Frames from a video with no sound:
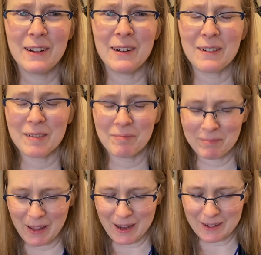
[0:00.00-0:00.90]
to your
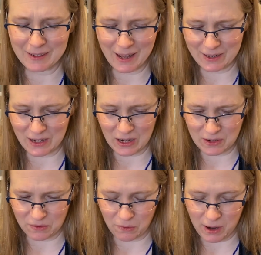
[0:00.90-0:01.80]
legs, and that's not
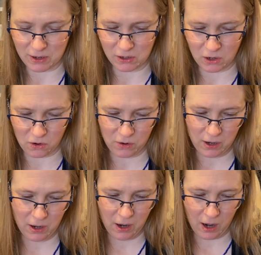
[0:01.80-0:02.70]
so great. So
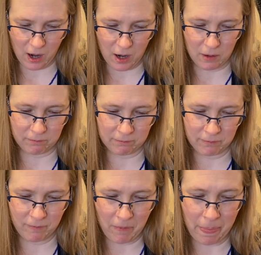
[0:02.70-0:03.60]

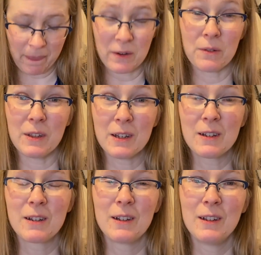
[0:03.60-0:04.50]
for
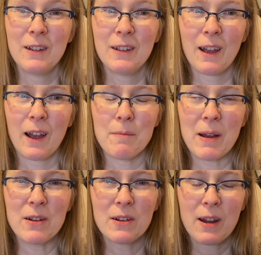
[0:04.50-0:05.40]
this, I
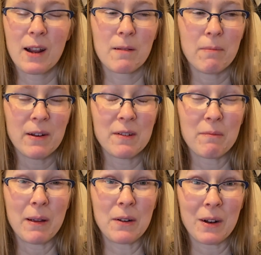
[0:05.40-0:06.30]
might just take a bunch of
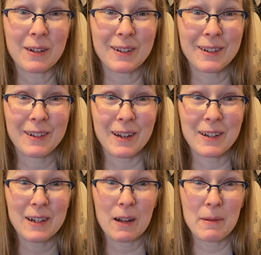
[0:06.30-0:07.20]
my dresses and
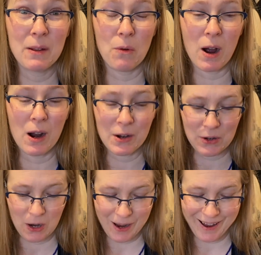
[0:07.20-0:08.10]
stick them in the
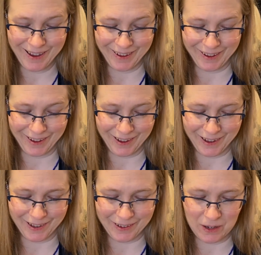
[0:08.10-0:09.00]
wash,
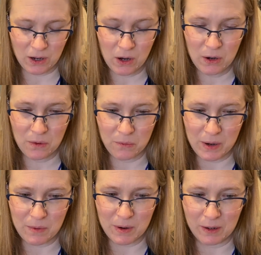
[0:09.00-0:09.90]
and
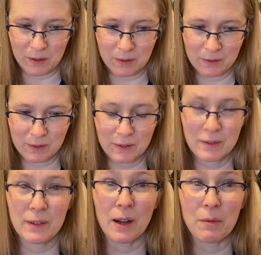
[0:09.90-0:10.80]
we will
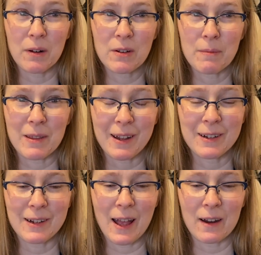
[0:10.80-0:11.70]
get rid of some of that
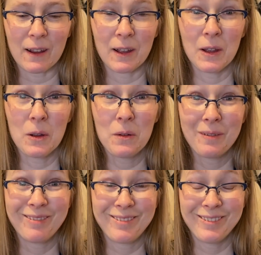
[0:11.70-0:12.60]
static.
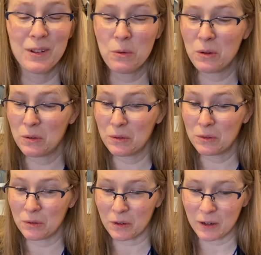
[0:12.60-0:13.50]
Woohoo!